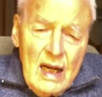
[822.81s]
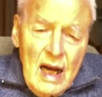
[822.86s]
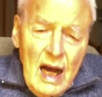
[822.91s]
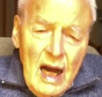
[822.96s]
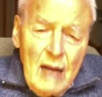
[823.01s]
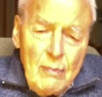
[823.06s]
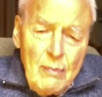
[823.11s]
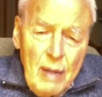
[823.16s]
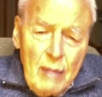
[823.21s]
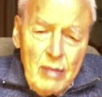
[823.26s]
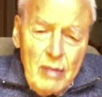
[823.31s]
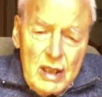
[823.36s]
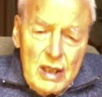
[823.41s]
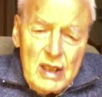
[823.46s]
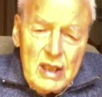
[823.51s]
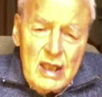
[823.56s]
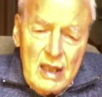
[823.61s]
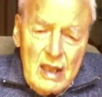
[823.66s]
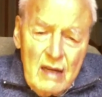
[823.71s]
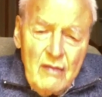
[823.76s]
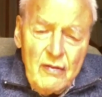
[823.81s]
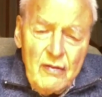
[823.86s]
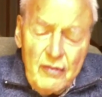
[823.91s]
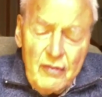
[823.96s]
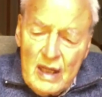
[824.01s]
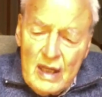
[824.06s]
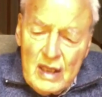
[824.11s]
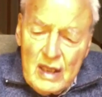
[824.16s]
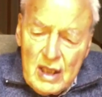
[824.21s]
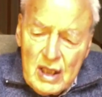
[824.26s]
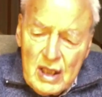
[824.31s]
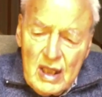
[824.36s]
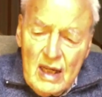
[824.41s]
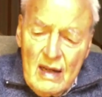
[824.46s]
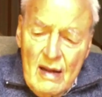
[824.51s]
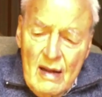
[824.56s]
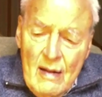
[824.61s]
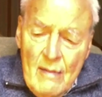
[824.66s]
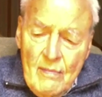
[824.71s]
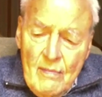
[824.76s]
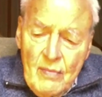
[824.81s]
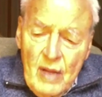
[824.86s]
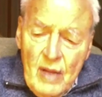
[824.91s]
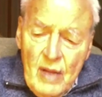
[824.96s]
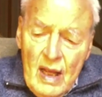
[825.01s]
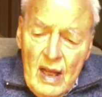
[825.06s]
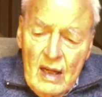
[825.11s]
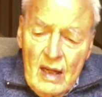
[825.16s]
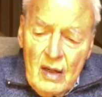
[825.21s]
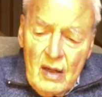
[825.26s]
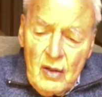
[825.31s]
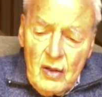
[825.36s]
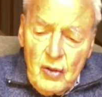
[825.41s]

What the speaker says: I published it in French in